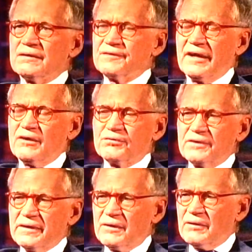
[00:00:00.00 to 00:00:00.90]
See, I don't
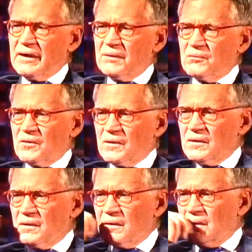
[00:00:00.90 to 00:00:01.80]
feel that way anymore.
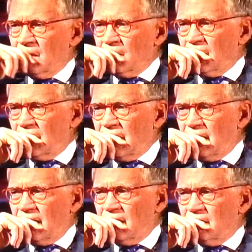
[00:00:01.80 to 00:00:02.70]

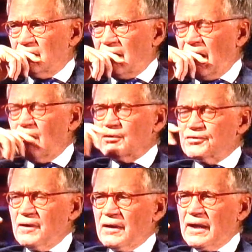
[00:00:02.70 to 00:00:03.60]
Uh, I
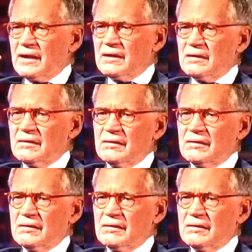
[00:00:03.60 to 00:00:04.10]
always felt like